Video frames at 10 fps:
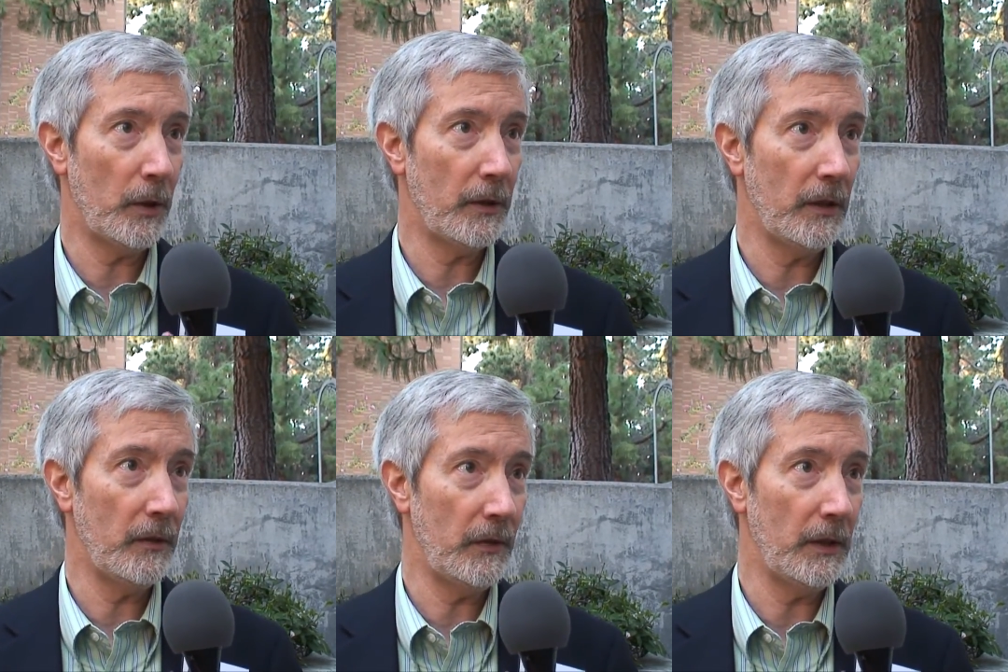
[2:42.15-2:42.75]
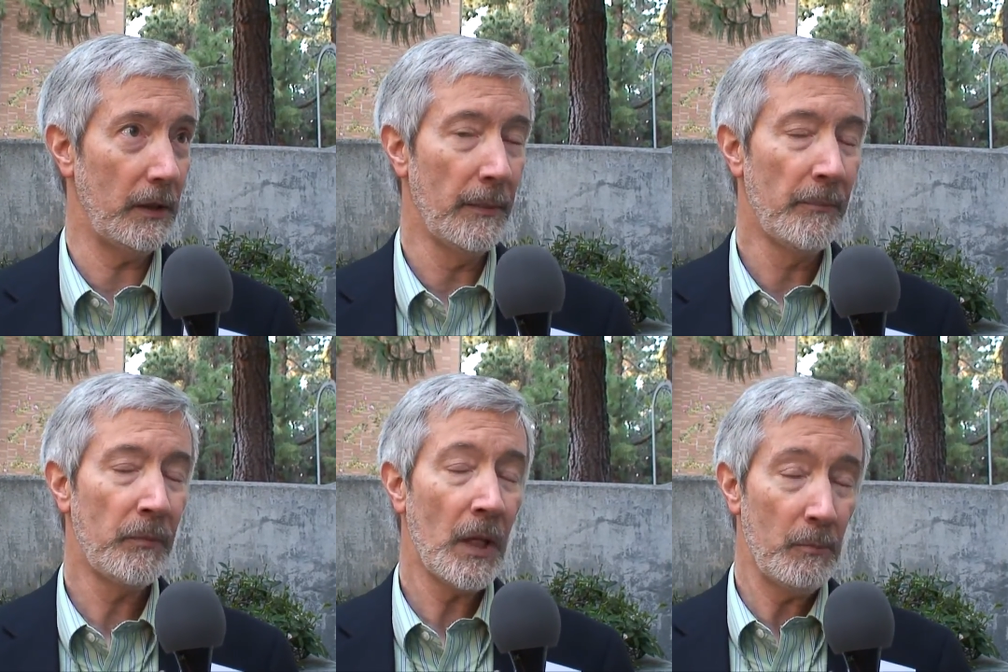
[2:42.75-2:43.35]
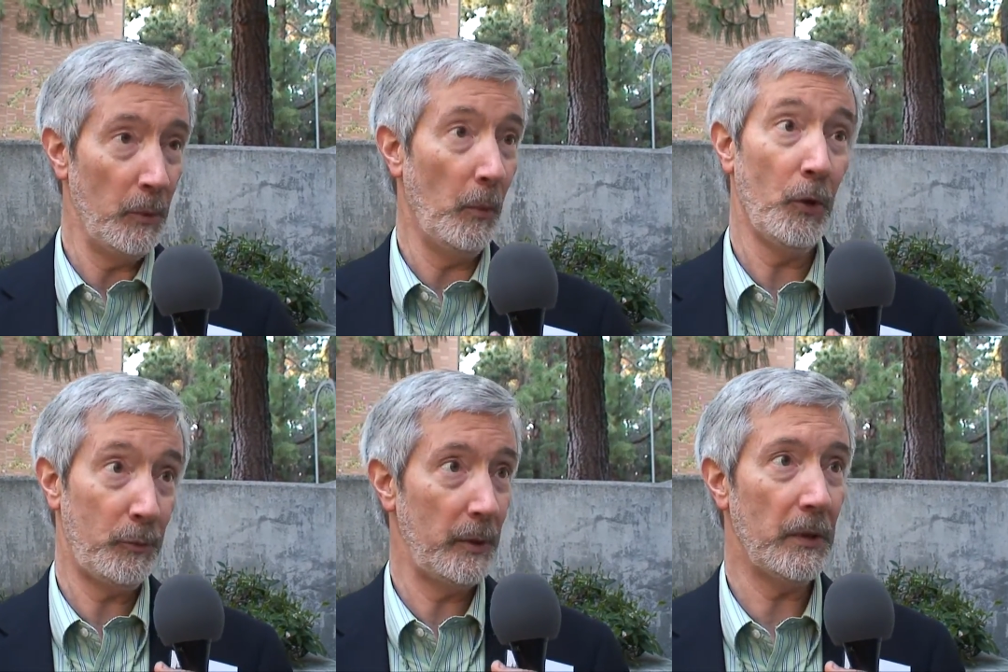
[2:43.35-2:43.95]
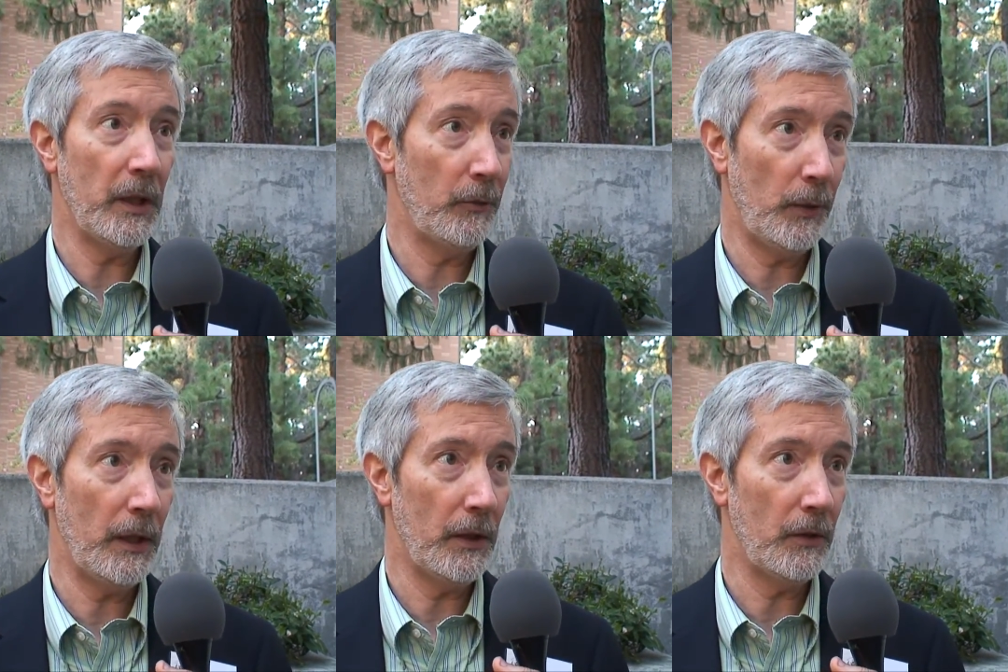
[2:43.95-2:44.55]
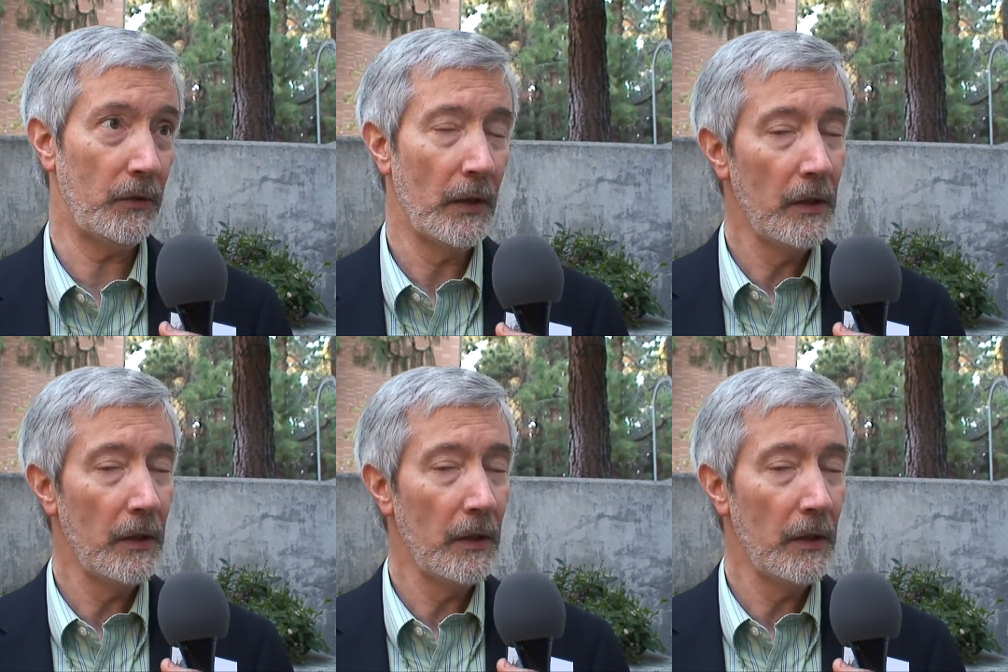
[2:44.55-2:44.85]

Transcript: a TV, but most people have radios.